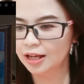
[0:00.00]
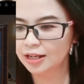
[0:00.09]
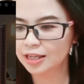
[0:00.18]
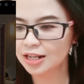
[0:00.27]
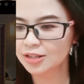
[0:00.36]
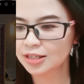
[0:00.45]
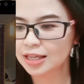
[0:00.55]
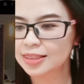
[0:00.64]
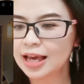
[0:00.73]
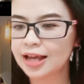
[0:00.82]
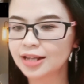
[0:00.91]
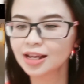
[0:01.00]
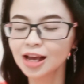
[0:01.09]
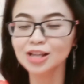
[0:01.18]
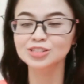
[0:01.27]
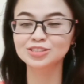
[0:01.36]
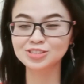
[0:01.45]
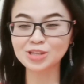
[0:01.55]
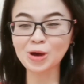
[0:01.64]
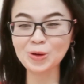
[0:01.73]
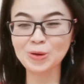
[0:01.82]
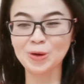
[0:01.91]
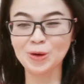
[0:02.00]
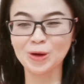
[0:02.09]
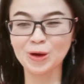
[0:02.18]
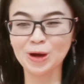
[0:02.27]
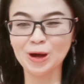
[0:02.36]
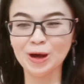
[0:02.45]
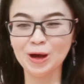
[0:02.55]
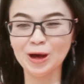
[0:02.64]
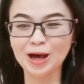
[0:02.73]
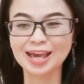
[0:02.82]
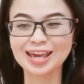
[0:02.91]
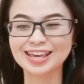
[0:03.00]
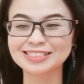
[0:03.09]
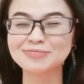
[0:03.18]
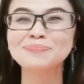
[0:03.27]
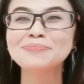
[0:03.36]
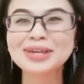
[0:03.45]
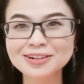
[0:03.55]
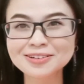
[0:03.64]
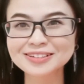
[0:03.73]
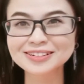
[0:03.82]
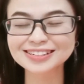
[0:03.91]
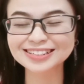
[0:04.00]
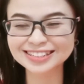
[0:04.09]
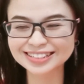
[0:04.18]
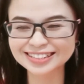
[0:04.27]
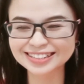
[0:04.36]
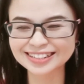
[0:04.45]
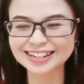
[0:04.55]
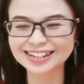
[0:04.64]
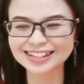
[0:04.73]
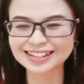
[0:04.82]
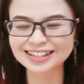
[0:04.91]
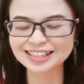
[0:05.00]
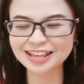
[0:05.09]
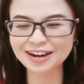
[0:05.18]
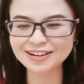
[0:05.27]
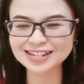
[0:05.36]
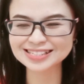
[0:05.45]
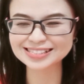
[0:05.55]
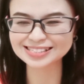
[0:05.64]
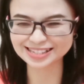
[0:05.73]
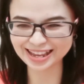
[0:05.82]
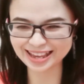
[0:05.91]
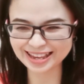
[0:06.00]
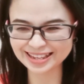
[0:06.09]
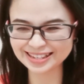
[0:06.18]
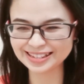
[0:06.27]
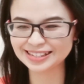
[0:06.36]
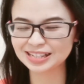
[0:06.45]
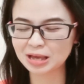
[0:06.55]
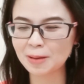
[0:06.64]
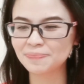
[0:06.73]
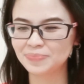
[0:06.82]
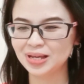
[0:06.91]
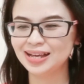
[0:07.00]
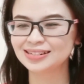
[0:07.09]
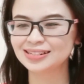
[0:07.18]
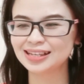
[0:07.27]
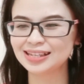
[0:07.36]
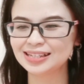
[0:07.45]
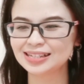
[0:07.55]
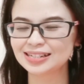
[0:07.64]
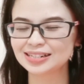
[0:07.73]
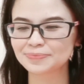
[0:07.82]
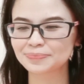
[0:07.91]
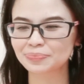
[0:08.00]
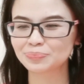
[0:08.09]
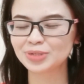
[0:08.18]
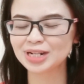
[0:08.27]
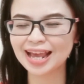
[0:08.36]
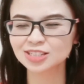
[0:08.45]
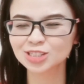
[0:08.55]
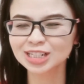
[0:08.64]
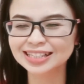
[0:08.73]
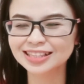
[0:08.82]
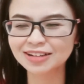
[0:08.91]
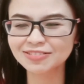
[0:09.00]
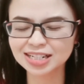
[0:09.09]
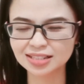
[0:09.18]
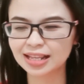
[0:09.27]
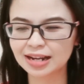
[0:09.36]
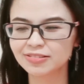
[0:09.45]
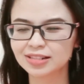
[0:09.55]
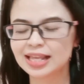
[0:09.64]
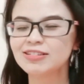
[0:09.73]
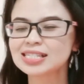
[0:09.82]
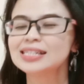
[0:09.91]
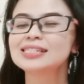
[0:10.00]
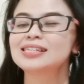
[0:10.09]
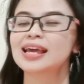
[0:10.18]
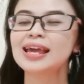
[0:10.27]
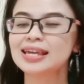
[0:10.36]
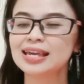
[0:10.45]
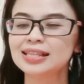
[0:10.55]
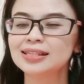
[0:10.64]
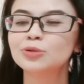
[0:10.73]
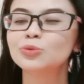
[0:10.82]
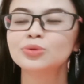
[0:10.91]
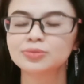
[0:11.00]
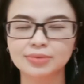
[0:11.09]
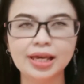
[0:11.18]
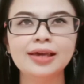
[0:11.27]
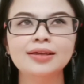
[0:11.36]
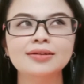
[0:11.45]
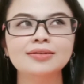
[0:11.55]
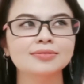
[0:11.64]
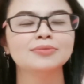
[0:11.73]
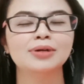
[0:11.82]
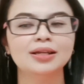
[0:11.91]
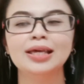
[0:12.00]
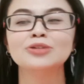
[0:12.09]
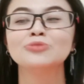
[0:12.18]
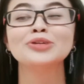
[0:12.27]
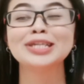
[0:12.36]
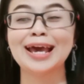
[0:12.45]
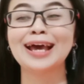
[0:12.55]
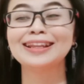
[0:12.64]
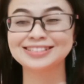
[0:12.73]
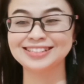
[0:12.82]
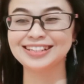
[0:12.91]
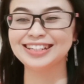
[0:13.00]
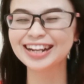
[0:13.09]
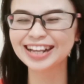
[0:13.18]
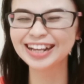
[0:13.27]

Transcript: Okay, look at that. So, in the mirror, there is Tae, but but actually there there there isn't Tae in the in in reality